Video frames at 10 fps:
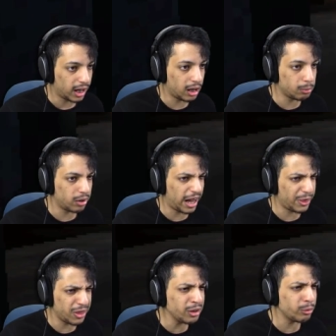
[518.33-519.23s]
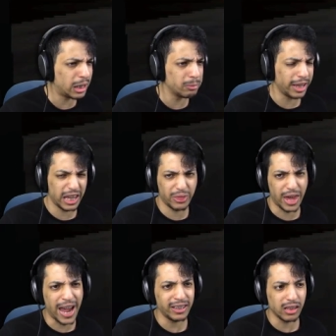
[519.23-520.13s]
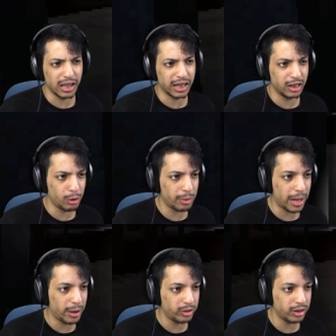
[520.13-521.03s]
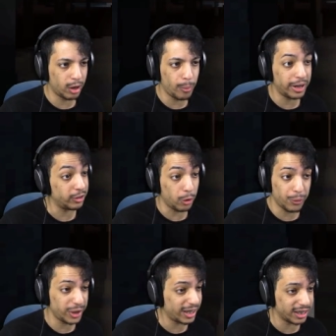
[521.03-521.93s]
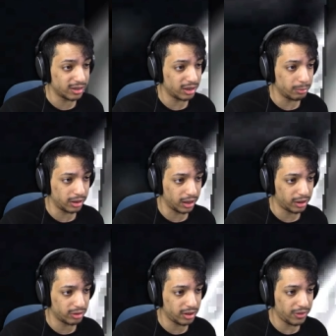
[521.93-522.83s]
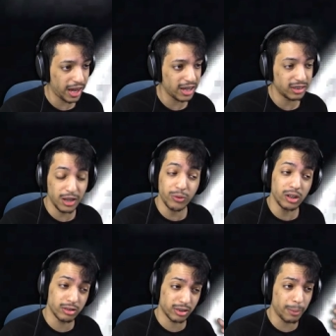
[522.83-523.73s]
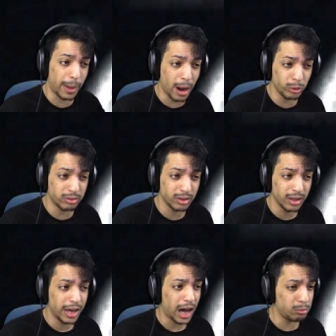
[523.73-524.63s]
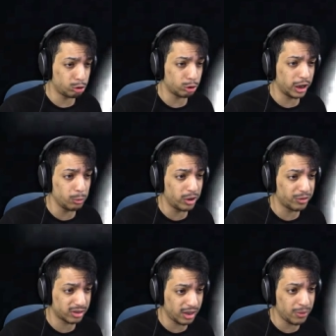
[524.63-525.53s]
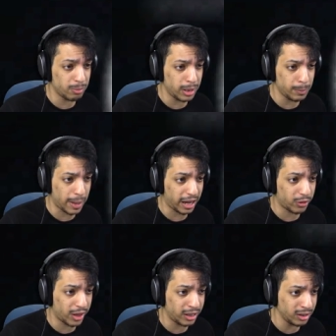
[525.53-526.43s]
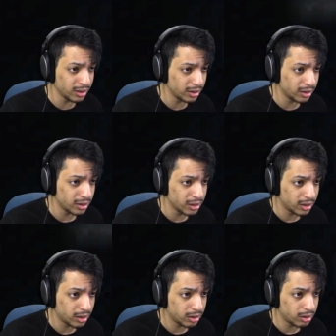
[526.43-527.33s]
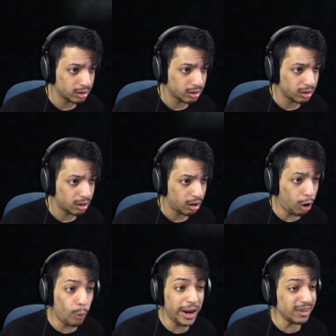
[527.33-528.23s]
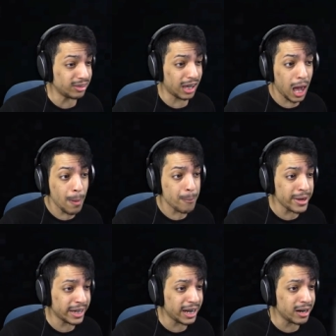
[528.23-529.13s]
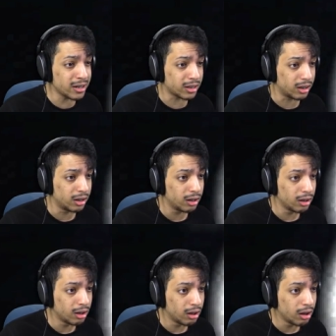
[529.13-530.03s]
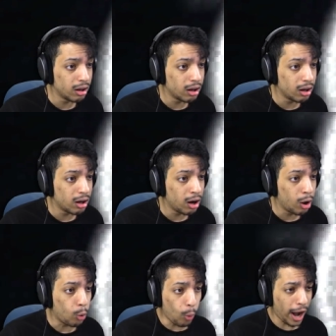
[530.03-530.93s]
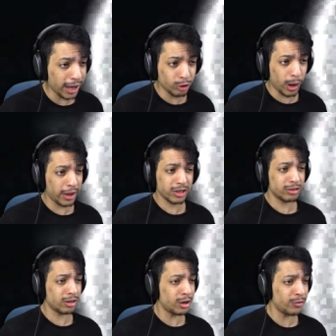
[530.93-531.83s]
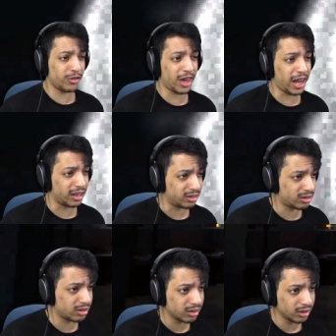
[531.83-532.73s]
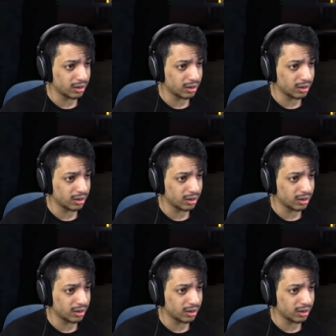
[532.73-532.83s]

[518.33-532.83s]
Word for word: I think when I'm like that, like, you know, I'm out in the open, I don't think he can see me. Like, you see that? If I'll step out, I'm sure he would have seen me back then. Oh, he's camping here! Why do I deserve this?